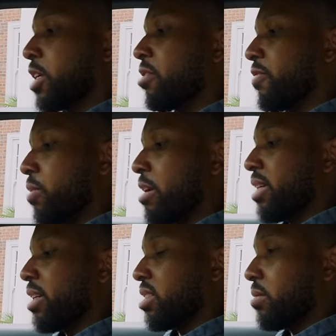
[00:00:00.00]
current Ferrari
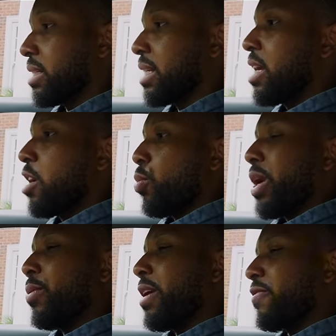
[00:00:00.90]
customers,
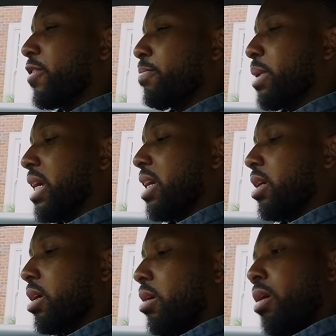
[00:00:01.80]
where it went from
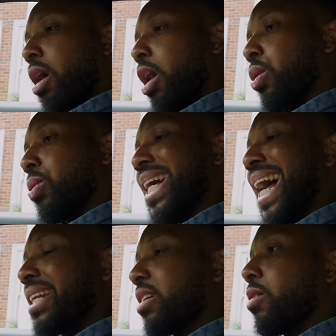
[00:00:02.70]
being oh, quite
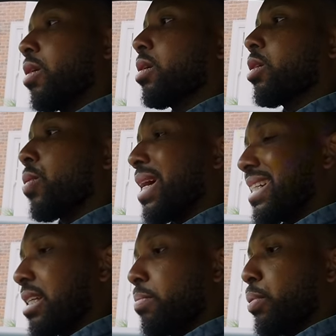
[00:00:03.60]
analog, quite
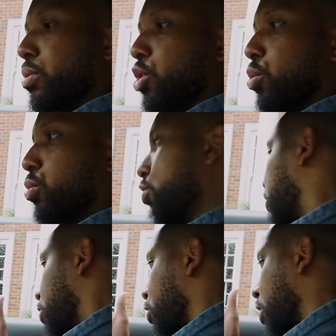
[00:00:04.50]
simple, to
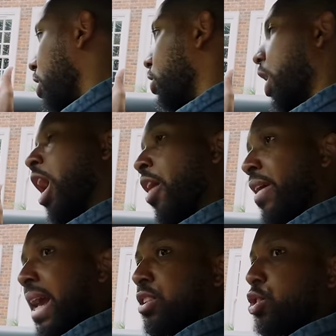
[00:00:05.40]
the other
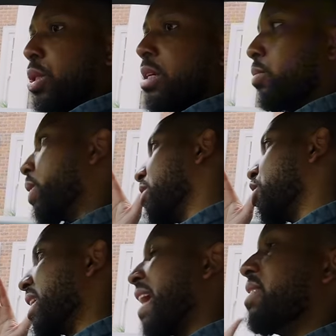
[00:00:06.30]
extreme where it's
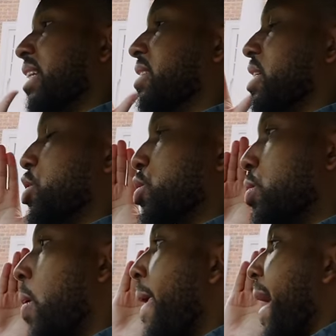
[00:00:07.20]
just everything's digital,